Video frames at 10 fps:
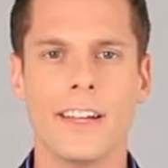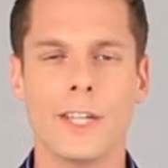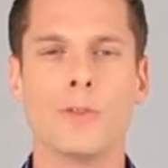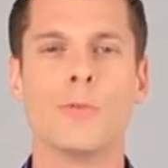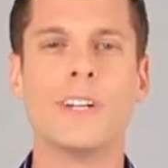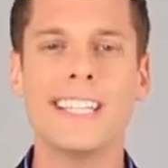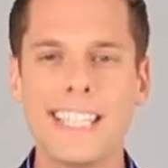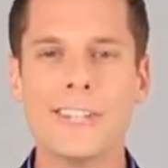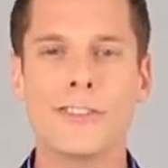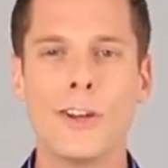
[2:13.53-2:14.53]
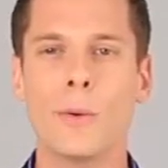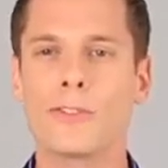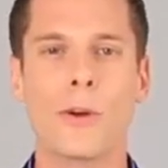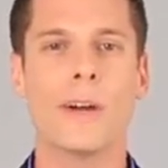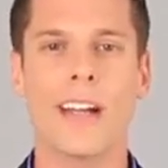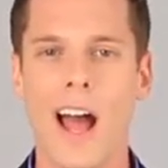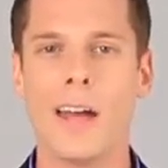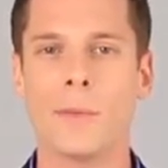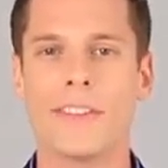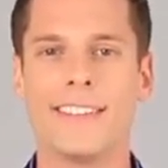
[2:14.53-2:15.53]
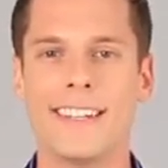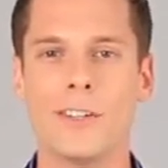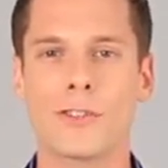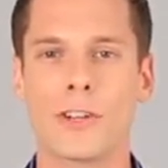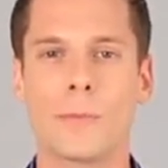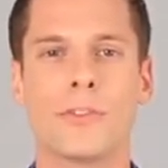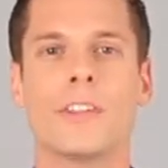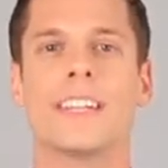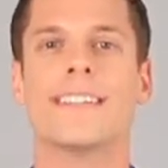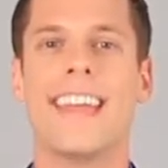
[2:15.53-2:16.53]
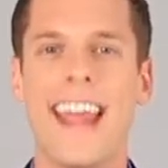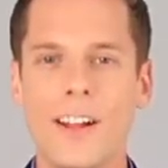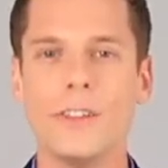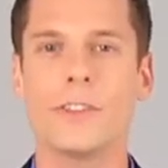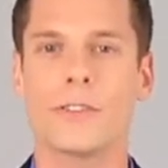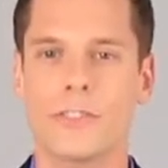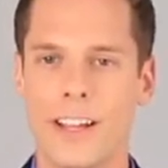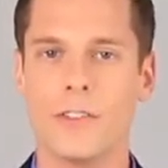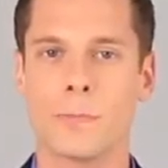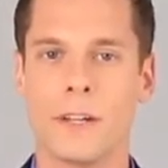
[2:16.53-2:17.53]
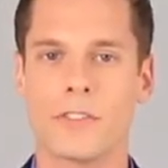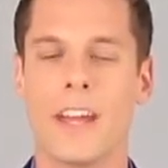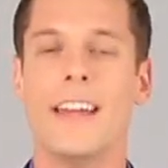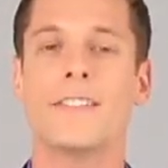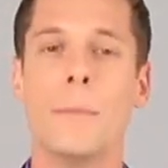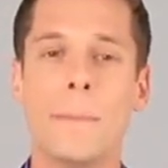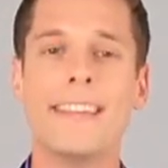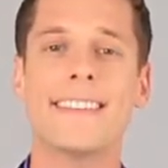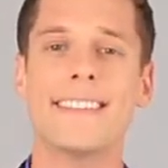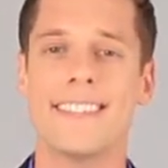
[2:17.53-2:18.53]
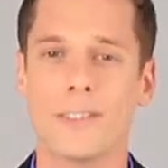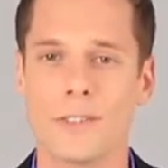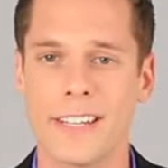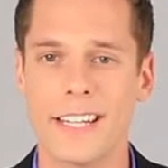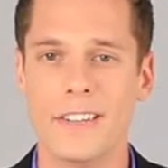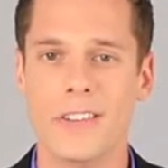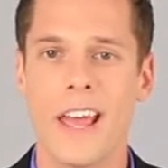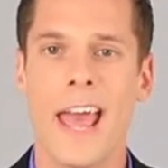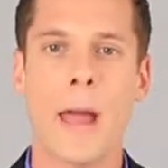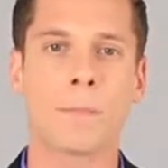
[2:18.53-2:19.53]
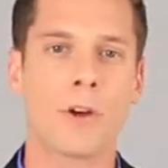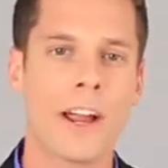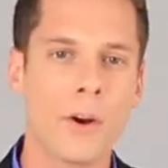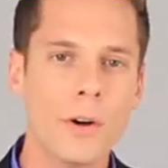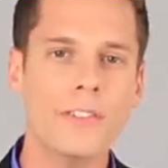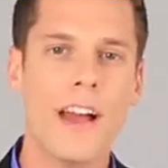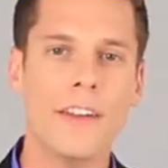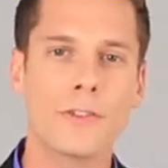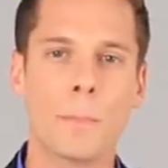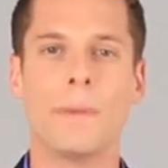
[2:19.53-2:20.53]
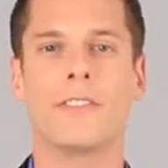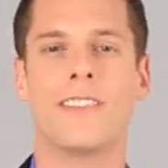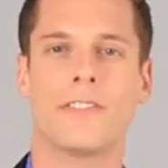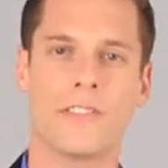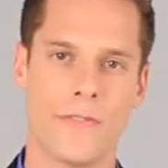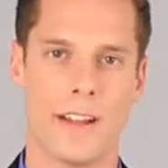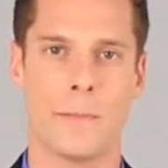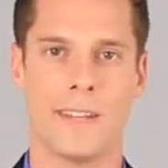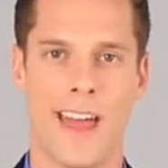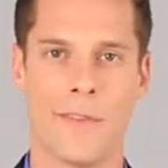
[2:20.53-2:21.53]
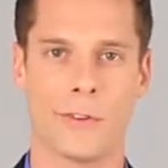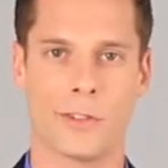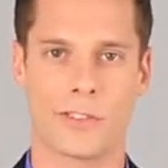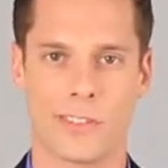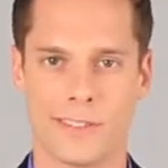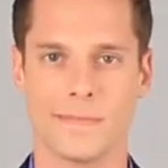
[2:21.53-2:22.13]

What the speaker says: You really need to know what's going on with the dealership so you can tailor your sales pitch to meet the dealer needs and prioritize your business development efforts.